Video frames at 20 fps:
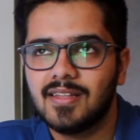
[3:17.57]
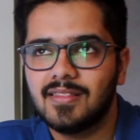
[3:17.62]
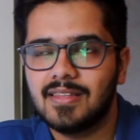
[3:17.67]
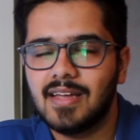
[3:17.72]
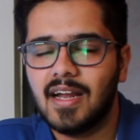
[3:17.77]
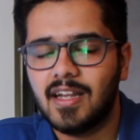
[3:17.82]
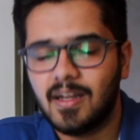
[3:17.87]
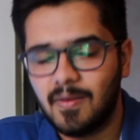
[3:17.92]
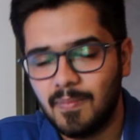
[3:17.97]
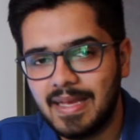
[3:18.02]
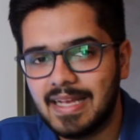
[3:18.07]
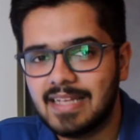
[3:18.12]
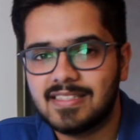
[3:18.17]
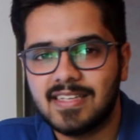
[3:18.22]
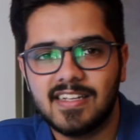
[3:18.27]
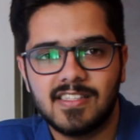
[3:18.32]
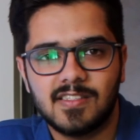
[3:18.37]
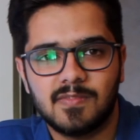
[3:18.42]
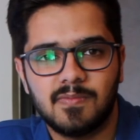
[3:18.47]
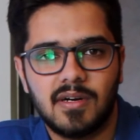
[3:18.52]
That makes
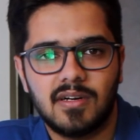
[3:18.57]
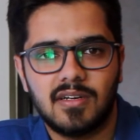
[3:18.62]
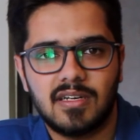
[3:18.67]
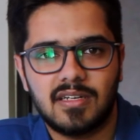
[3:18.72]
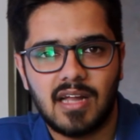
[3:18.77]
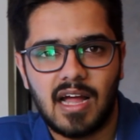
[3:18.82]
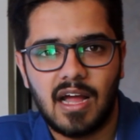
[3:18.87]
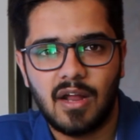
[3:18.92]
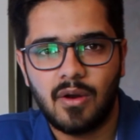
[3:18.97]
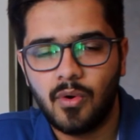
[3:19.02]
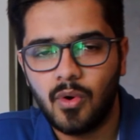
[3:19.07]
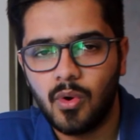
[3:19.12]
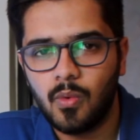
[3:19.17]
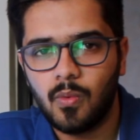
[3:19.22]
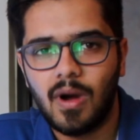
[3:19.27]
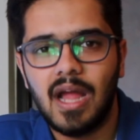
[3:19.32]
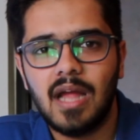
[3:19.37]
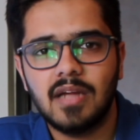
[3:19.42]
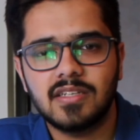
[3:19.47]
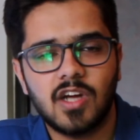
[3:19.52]
sense, but I don't know
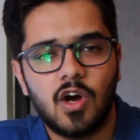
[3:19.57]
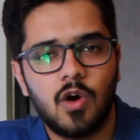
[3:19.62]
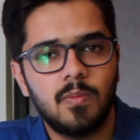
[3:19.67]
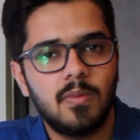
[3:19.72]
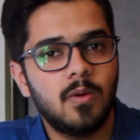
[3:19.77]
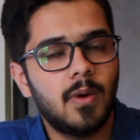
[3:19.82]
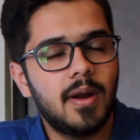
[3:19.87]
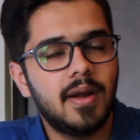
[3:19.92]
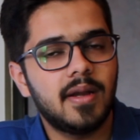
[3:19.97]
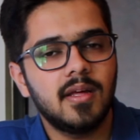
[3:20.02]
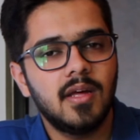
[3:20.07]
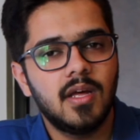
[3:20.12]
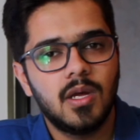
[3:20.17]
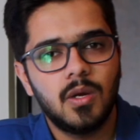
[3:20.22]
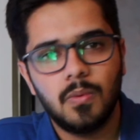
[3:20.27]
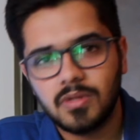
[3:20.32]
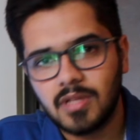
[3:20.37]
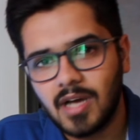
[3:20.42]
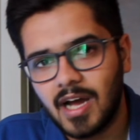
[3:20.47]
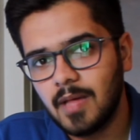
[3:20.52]
why Xiaomi went
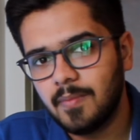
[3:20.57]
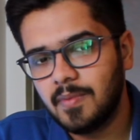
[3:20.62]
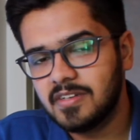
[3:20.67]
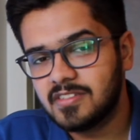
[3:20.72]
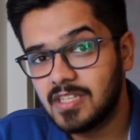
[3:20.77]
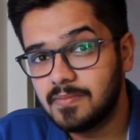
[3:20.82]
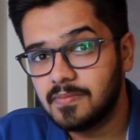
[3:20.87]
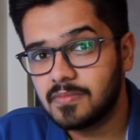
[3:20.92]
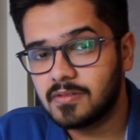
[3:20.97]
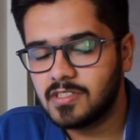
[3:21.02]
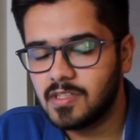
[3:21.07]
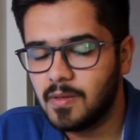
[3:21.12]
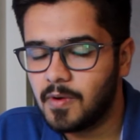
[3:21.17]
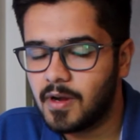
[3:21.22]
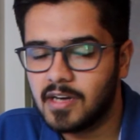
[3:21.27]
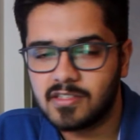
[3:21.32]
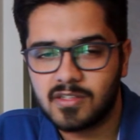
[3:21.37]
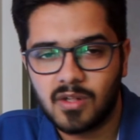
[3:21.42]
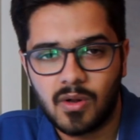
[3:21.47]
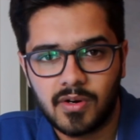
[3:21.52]
with a hybrid SIM
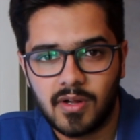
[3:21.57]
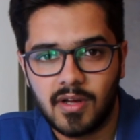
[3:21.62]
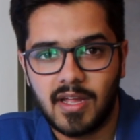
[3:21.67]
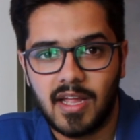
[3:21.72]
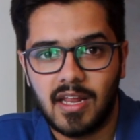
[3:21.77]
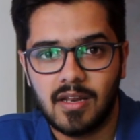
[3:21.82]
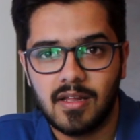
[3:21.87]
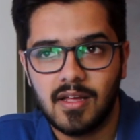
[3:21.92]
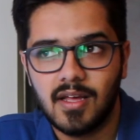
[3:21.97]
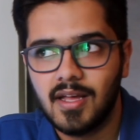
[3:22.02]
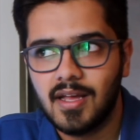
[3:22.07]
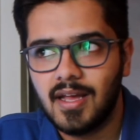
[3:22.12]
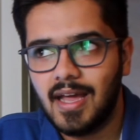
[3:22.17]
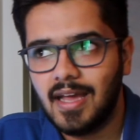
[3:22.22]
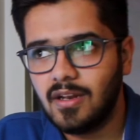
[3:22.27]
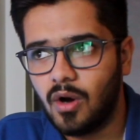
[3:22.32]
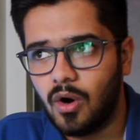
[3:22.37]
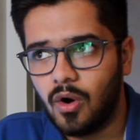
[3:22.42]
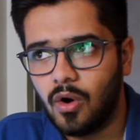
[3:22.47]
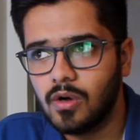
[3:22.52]
card slot again. And